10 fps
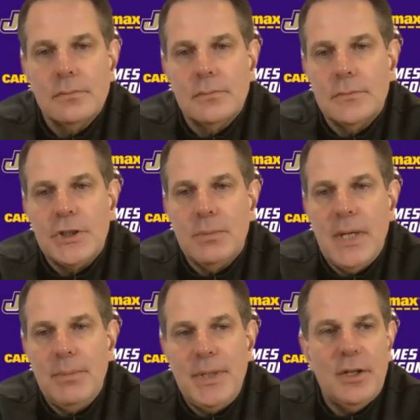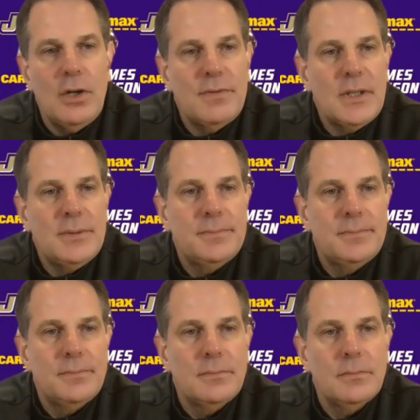You know, maybe Nova,
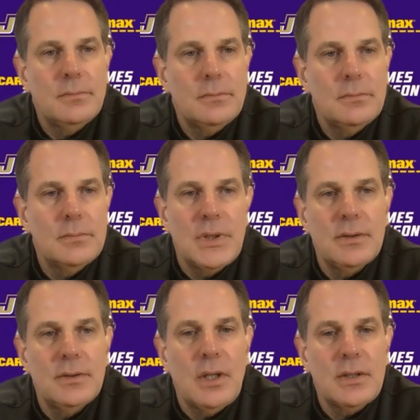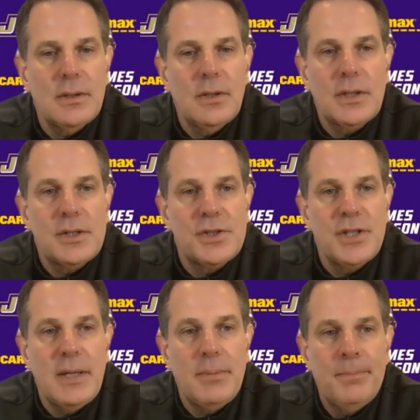but not the
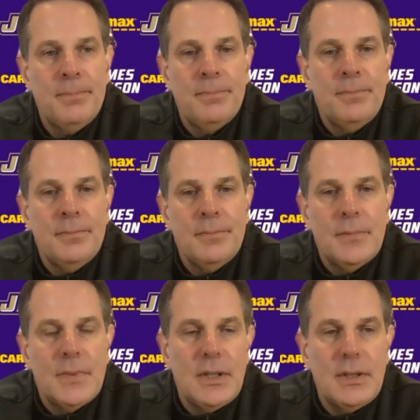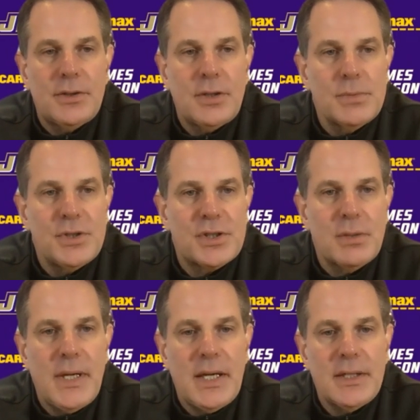same in terms of
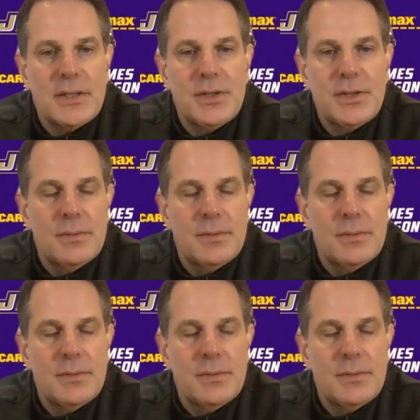schematics.